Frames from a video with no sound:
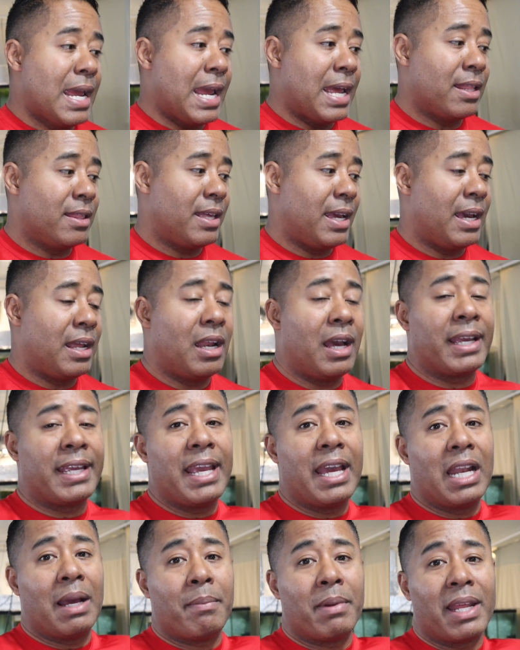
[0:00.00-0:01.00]
And then
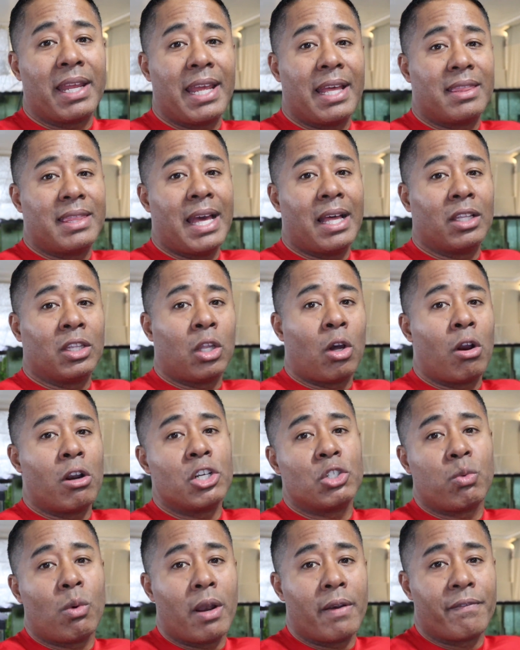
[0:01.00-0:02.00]
again, I'm going to get that
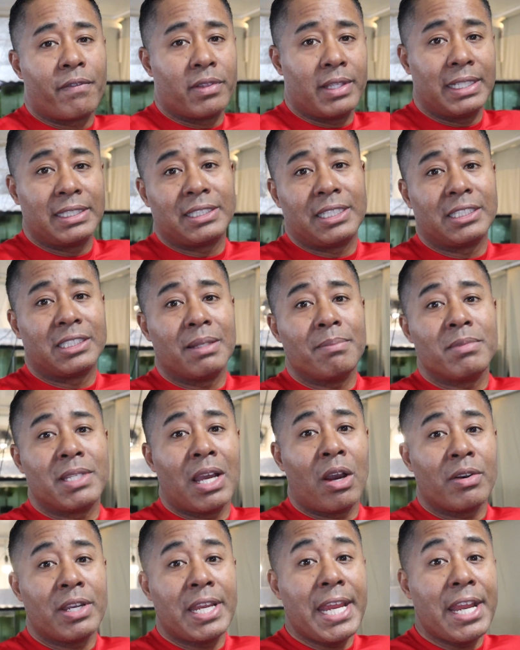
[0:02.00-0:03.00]
large one for this system
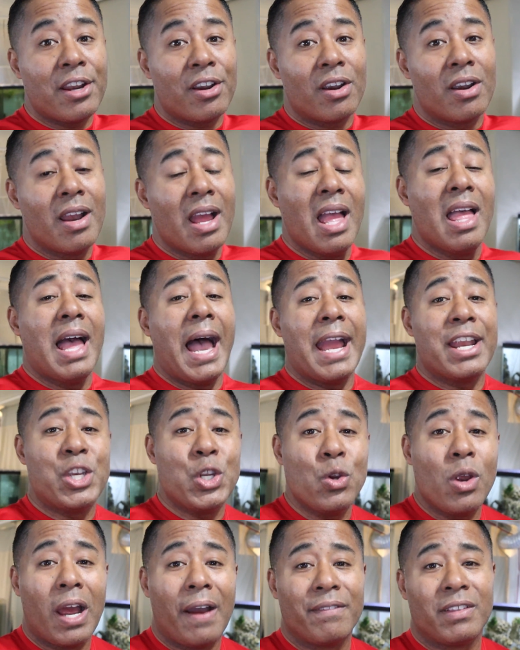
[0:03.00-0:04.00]
down here. I
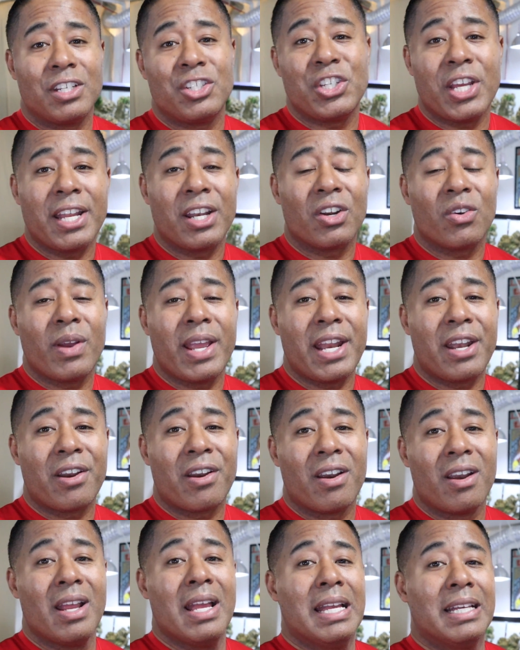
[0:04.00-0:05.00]
do have the
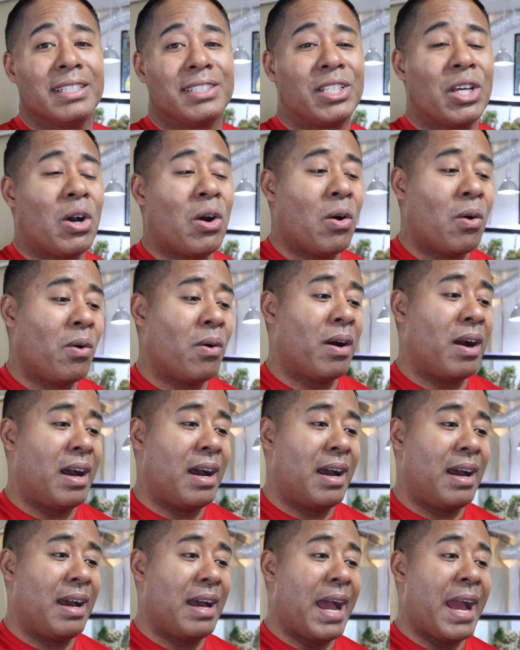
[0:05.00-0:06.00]
generator, so
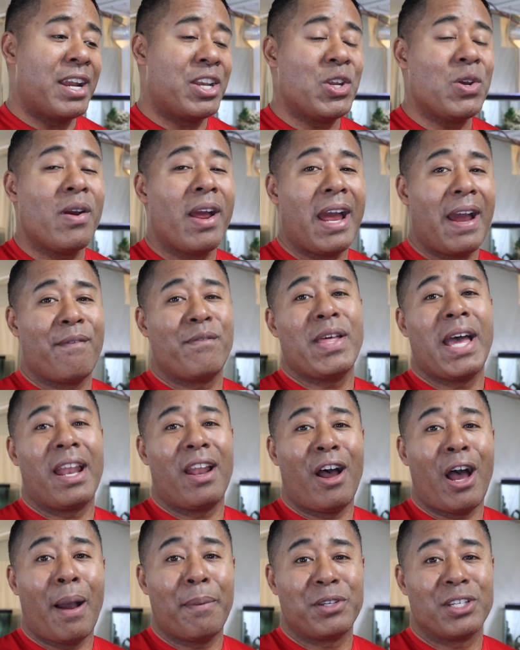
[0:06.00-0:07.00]
uh, I do have
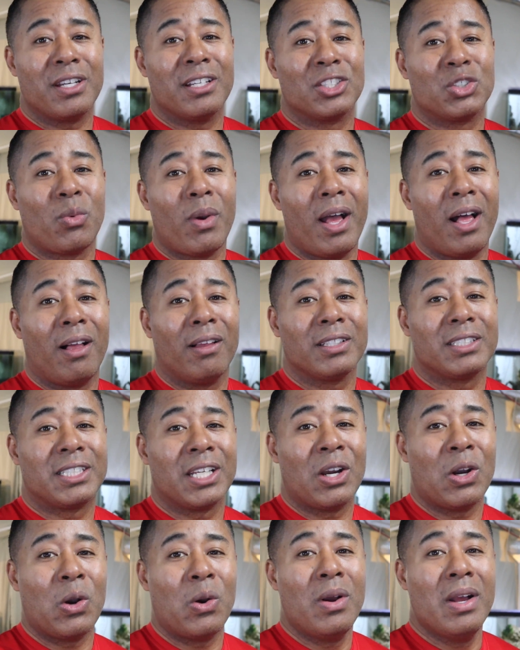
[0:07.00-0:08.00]
that option as well.
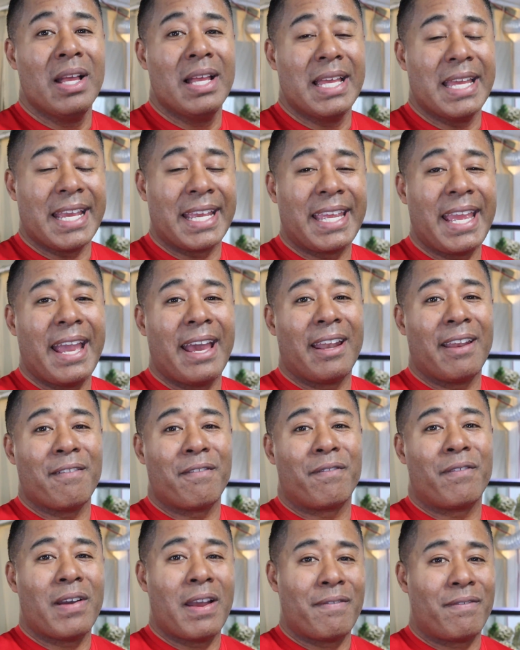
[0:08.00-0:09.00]
So again,
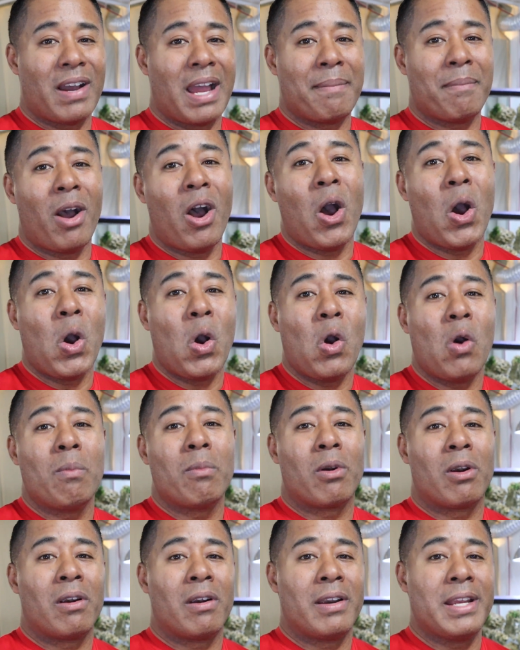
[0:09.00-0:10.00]
if, if I'm
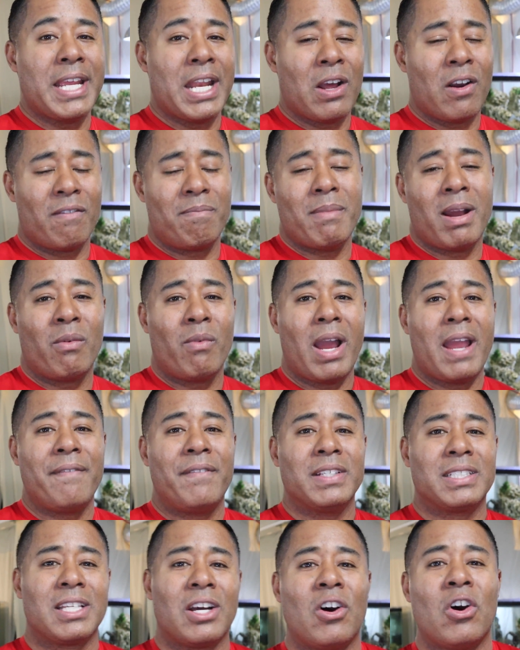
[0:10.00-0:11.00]
home or, you know, if my
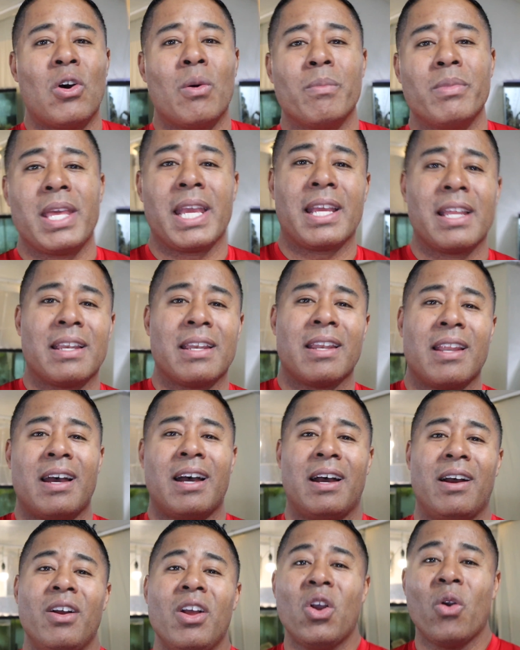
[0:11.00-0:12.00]
wife is home, they can,
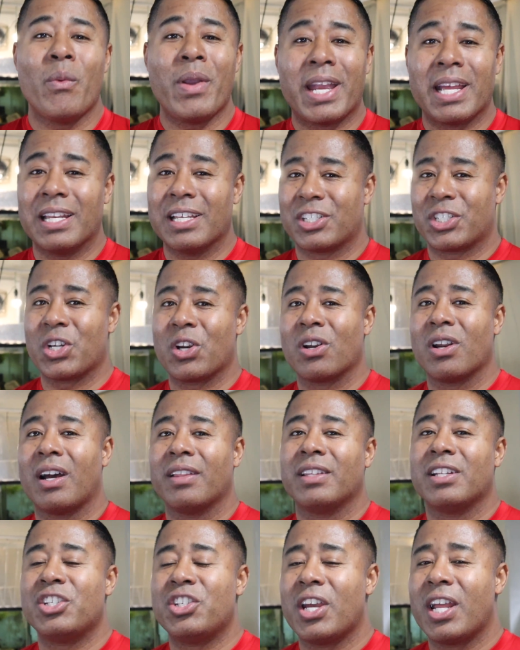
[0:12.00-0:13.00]
uh, we can just turn
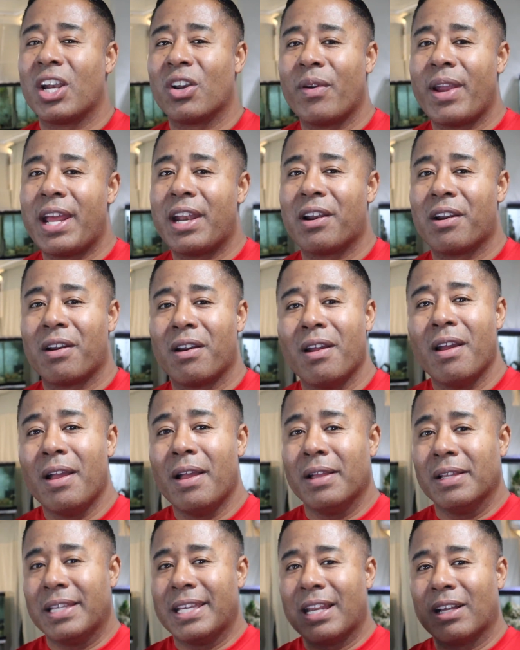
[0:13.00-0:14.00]
on the generator
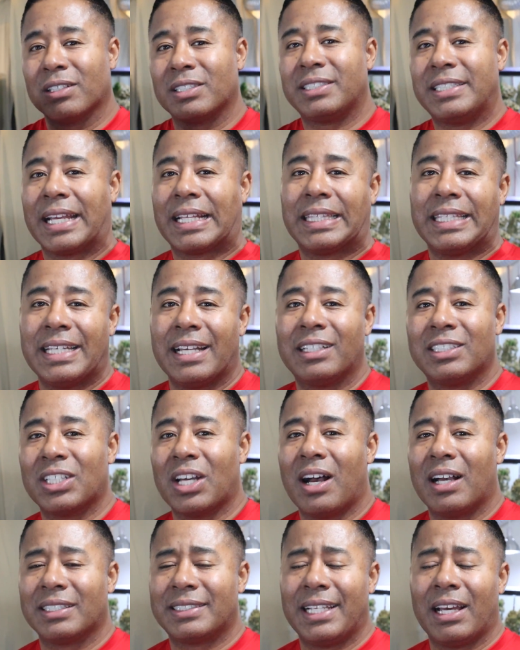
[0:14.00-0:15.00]
you know, stick the
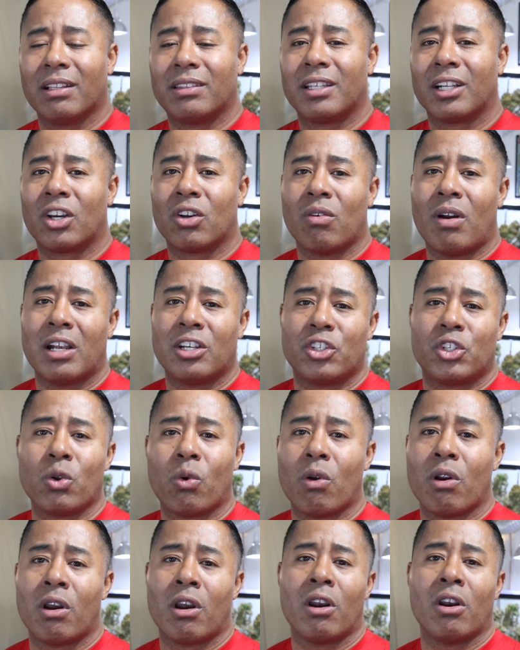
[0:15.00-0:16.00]
exhaust out the garage
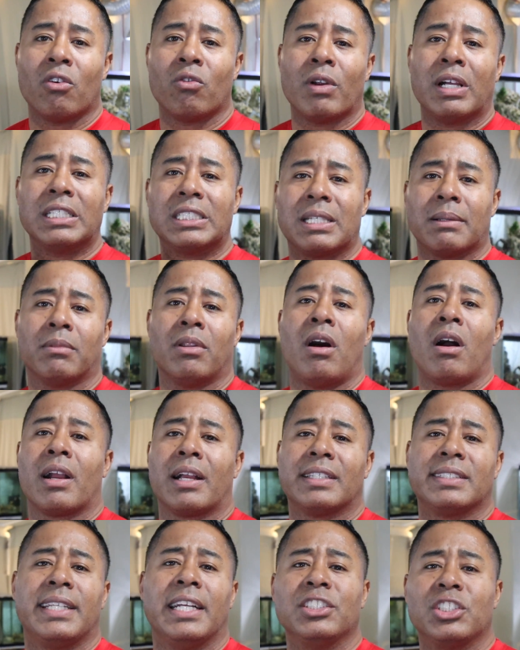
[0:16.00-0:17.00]
door, run some long
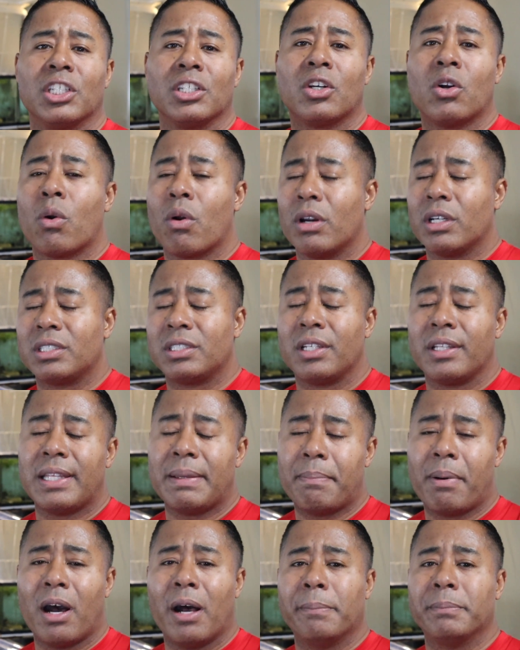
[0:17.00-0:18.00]
extension cords to
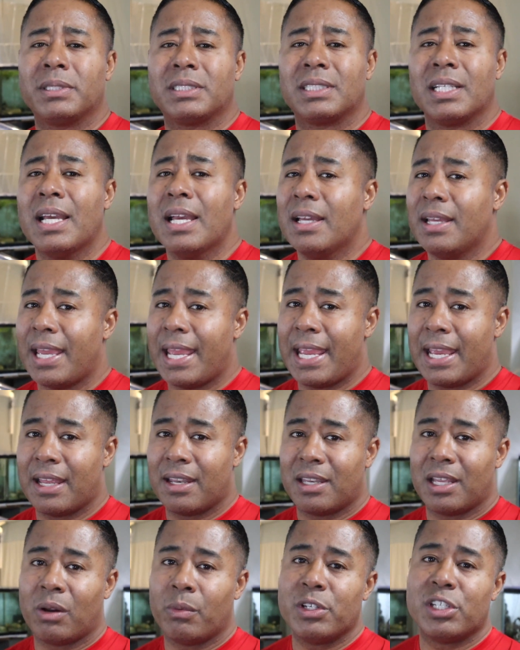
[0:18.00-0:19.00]
the pumps,
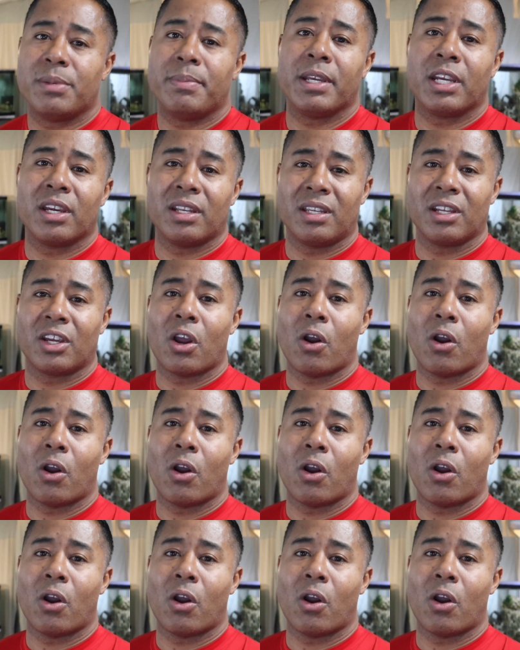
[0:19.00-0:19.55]
and uh, we should be good to